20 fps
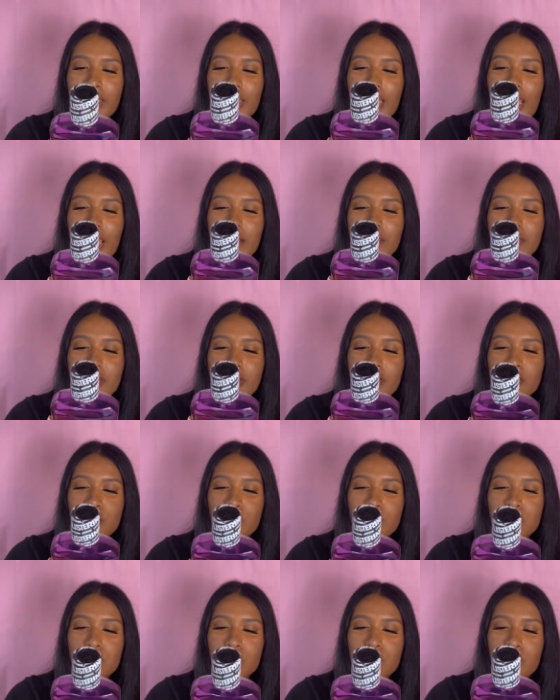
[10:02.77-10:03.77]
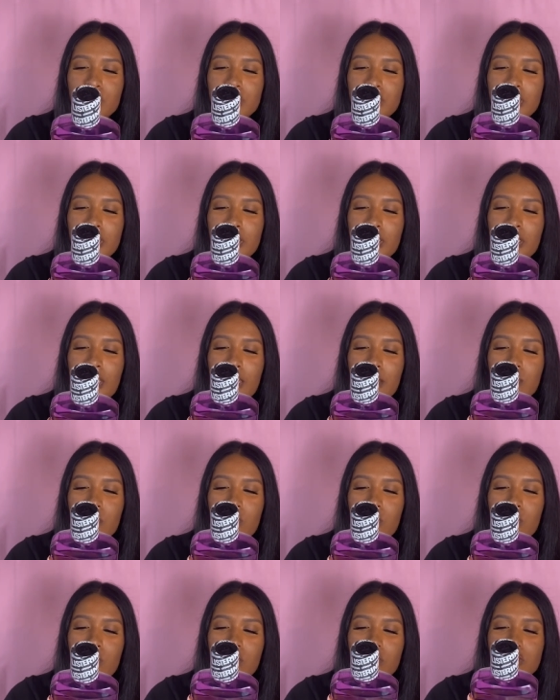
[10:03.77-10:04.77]
cavities, restore
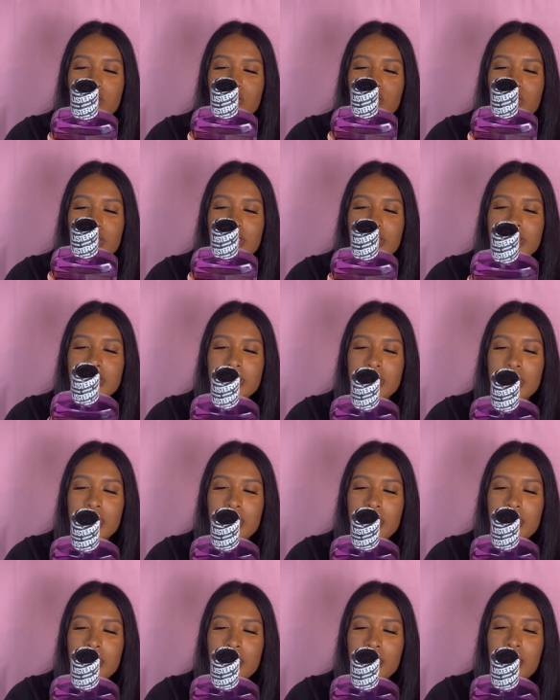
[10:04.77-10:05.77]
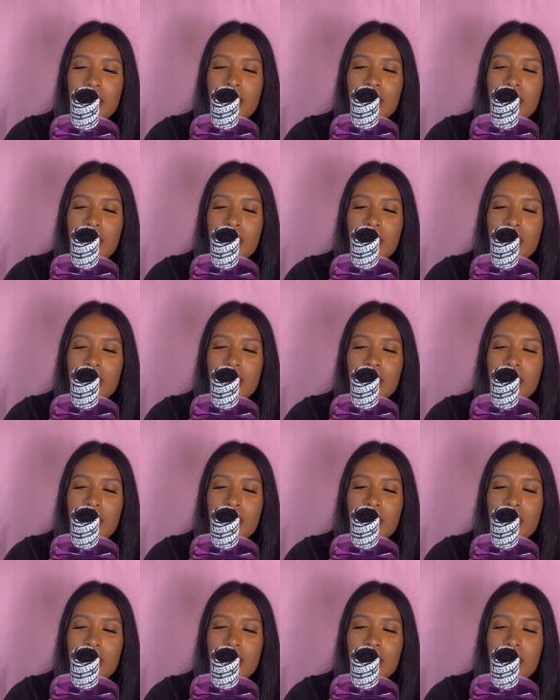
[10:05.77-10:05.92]
enamel, strings teeth,